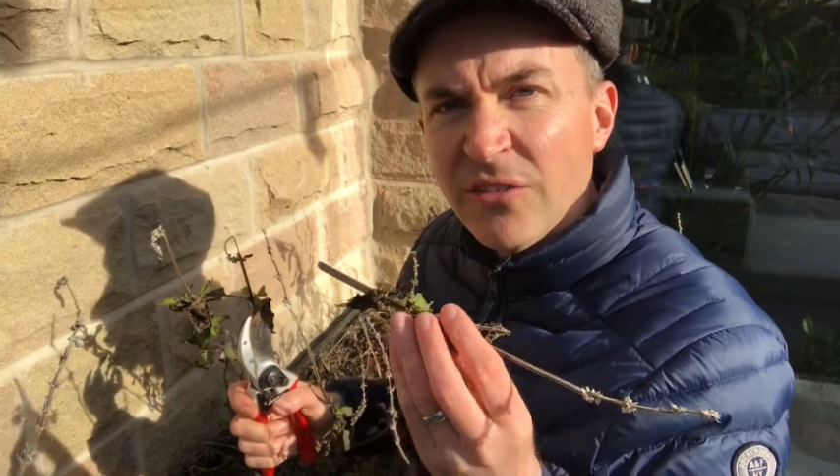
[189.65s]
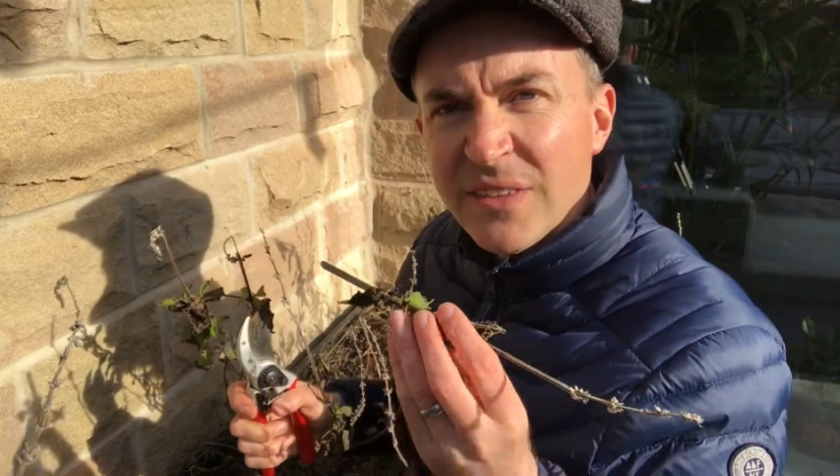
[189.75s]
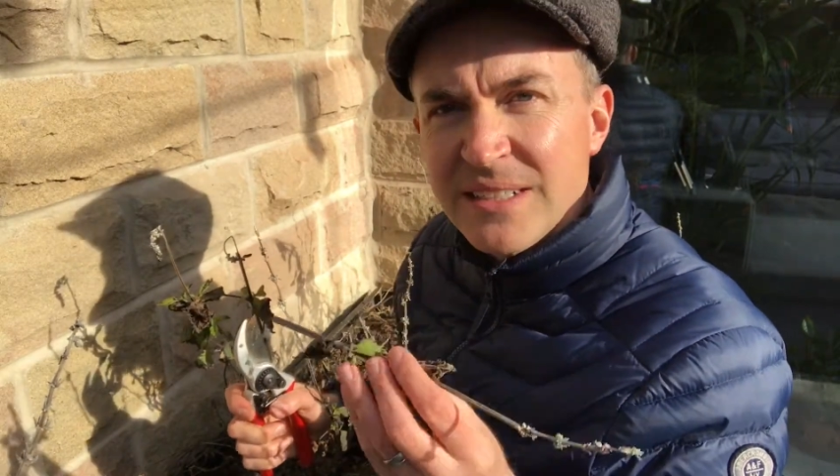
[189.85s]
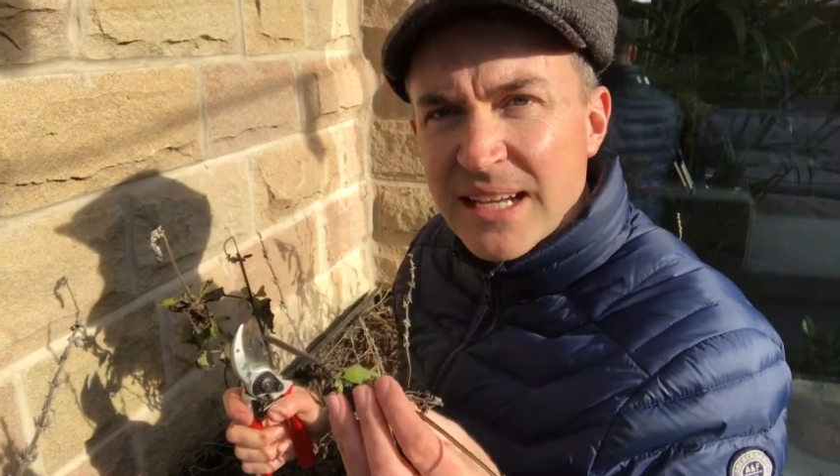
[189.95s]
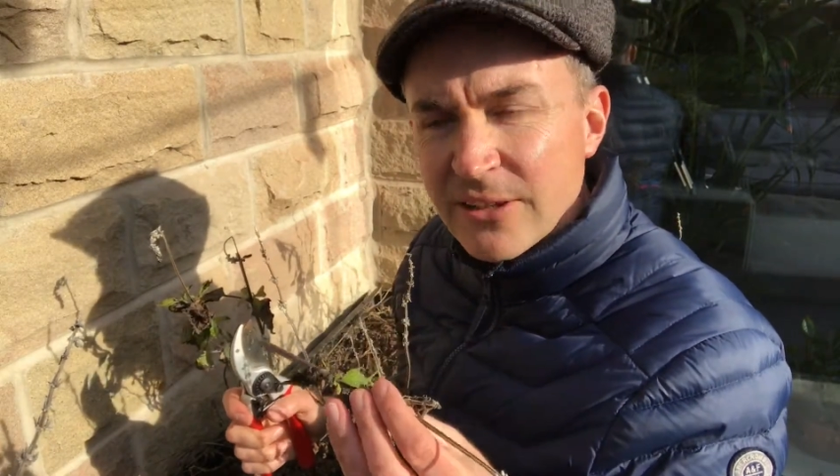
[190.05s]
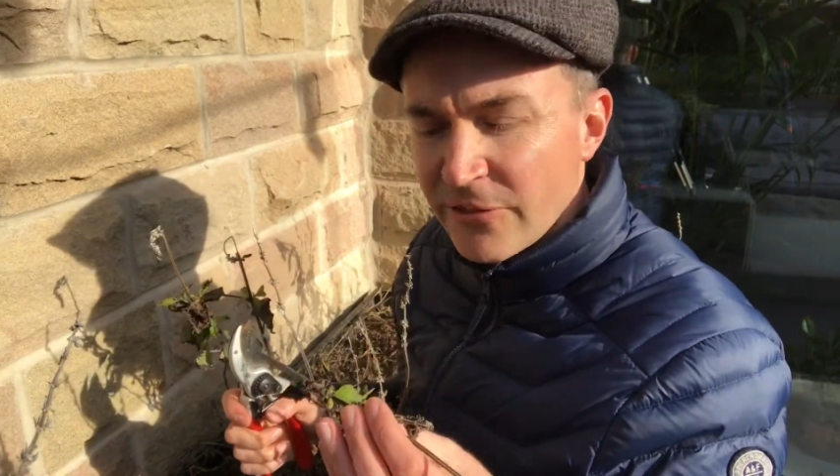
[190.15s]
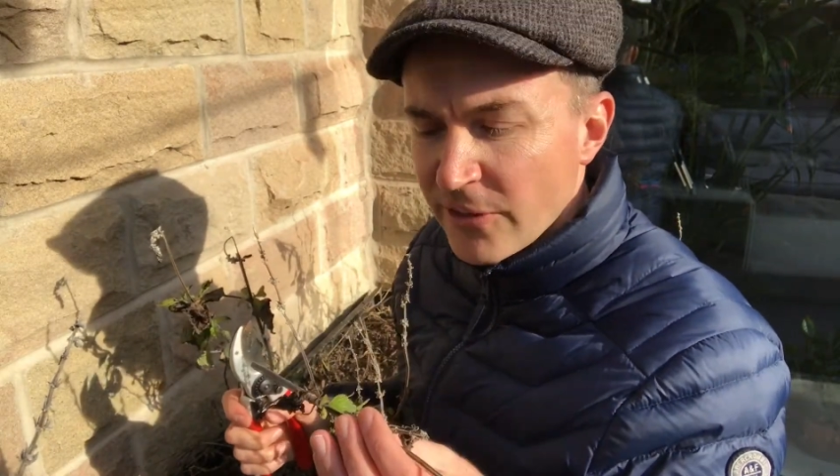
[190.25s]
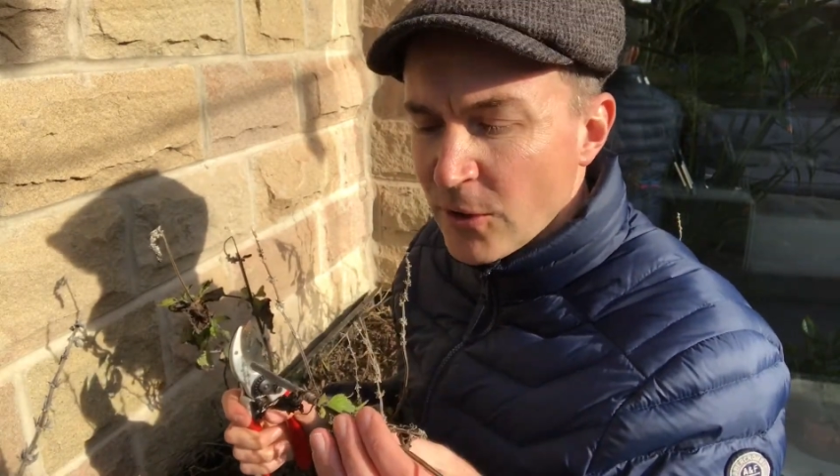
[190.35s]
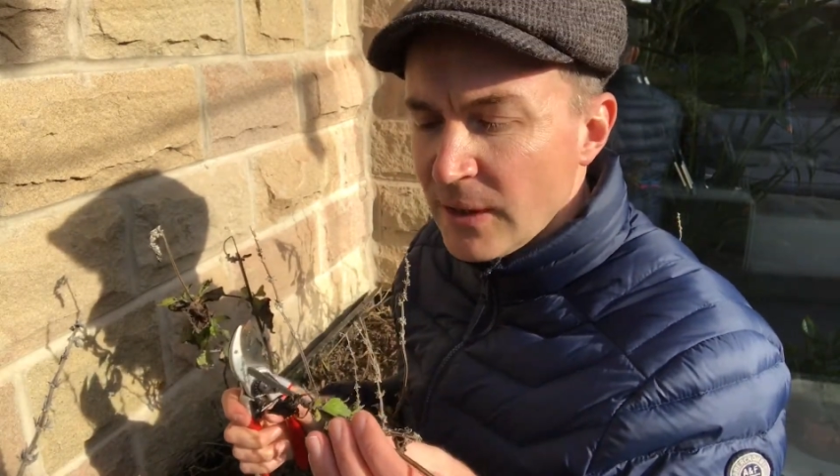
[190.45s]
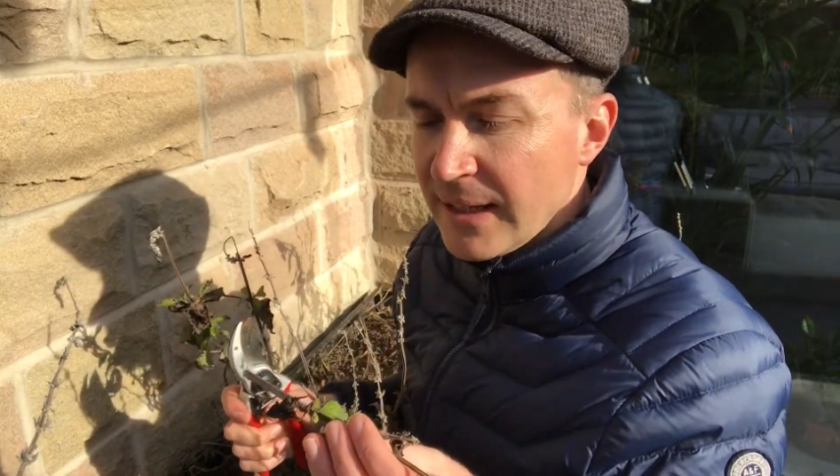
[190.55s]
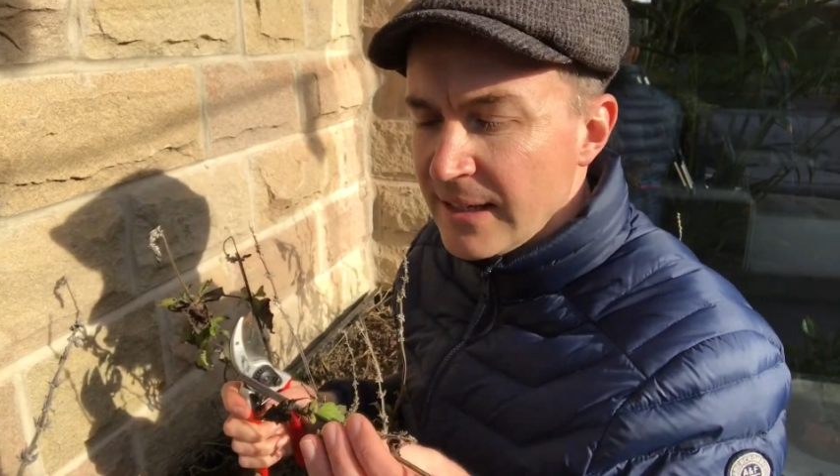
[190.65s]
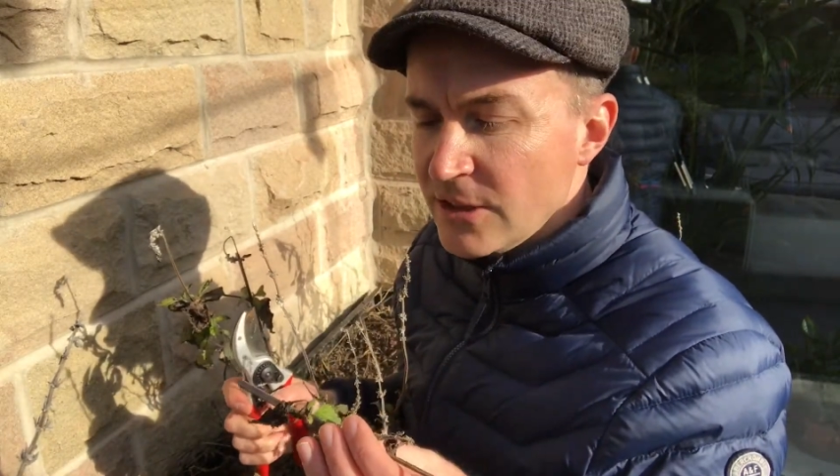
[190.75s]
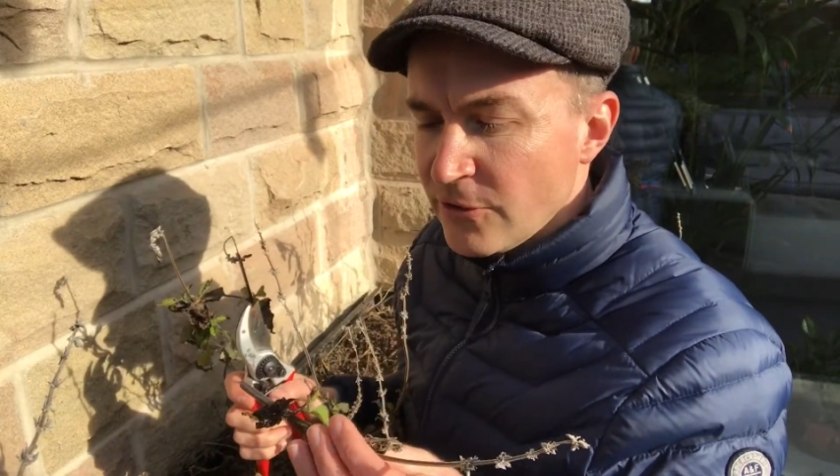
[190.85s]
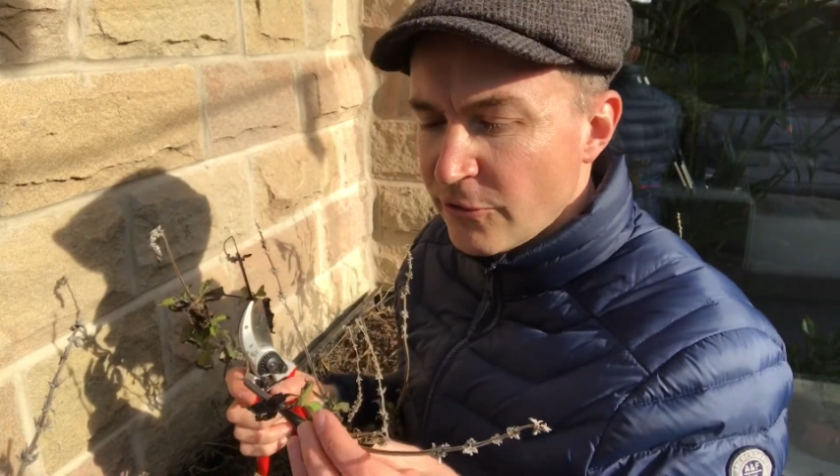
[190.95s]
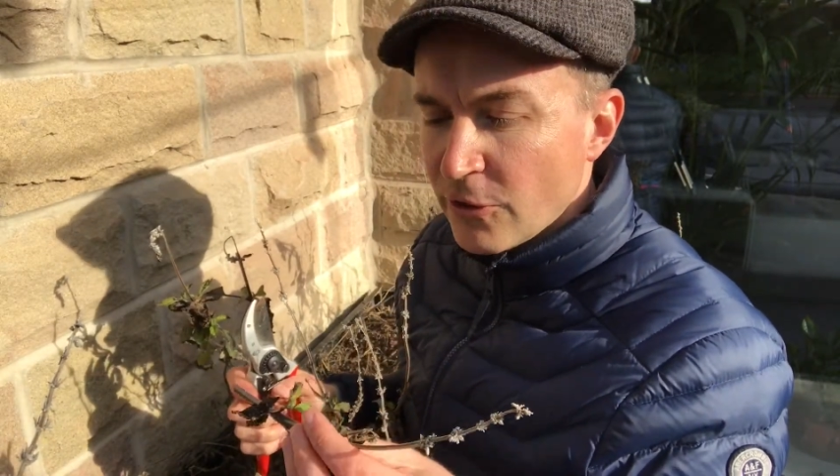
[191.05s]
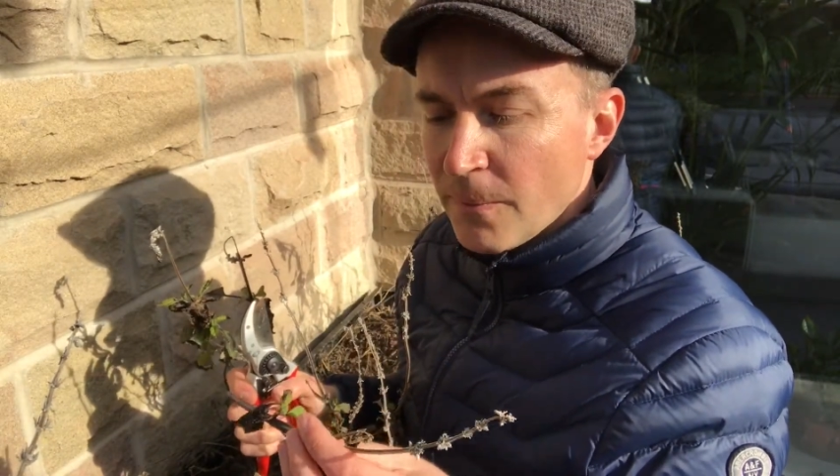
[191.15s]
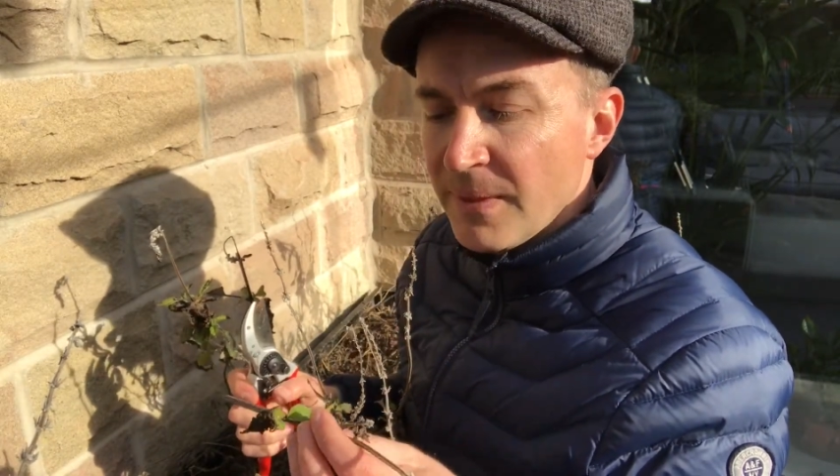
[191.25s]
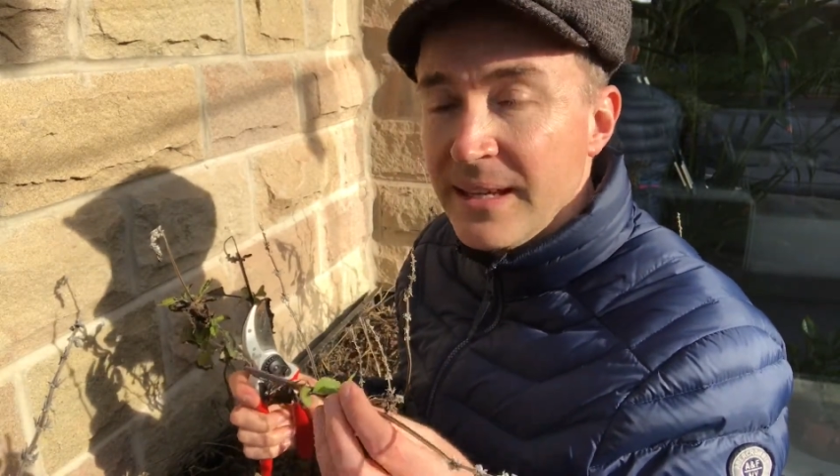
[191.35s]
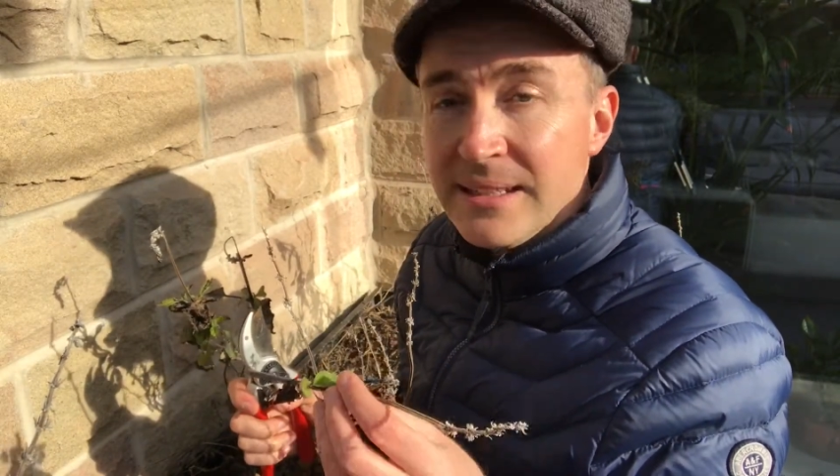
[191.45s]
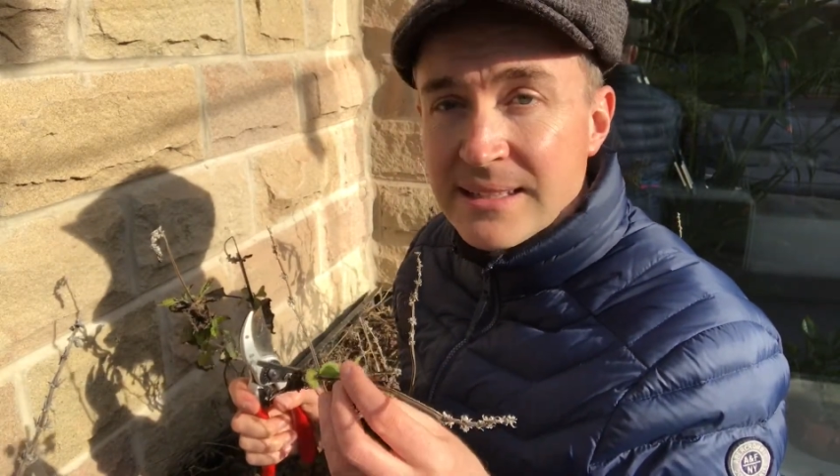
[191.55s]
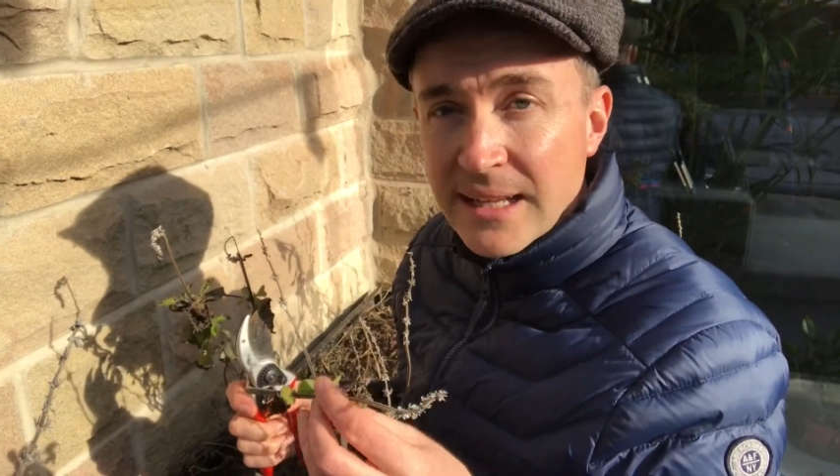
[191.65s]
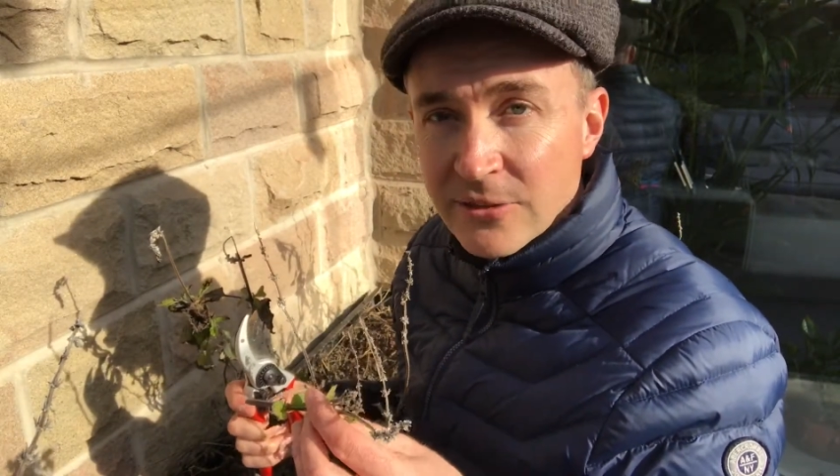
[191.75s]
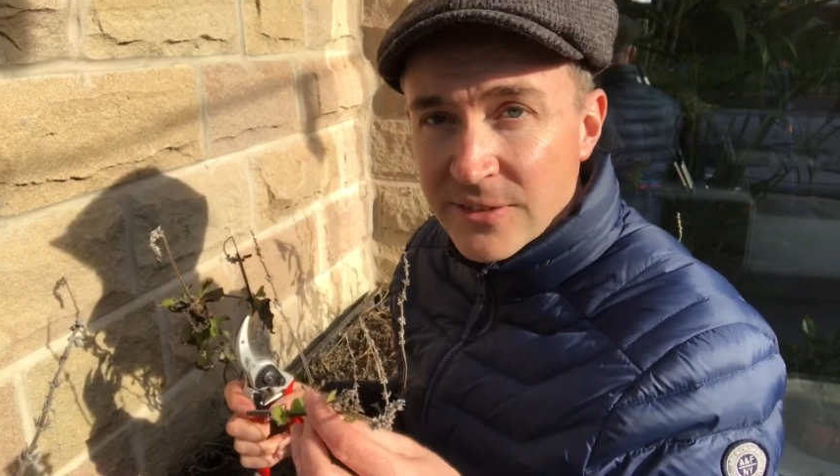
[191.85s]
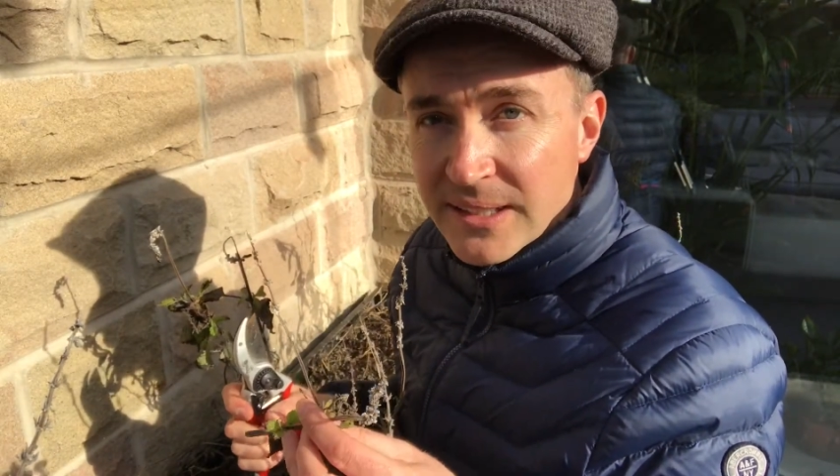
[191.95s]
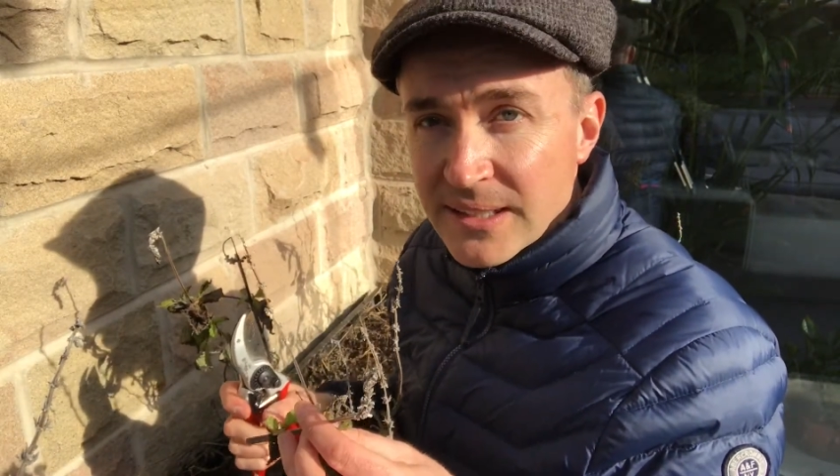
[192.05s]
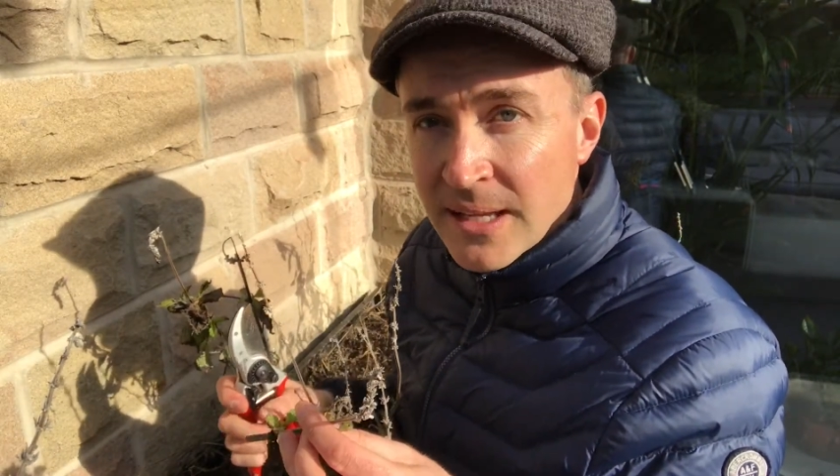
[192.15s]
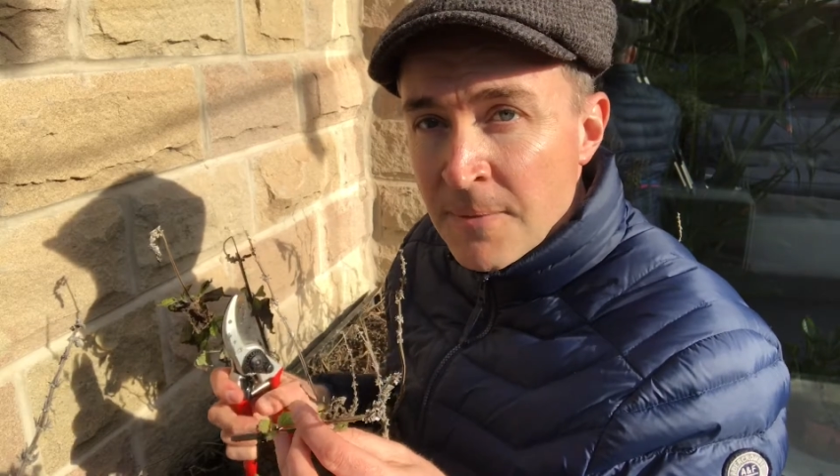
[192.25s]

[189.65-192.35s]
the dead foliage from the salvias.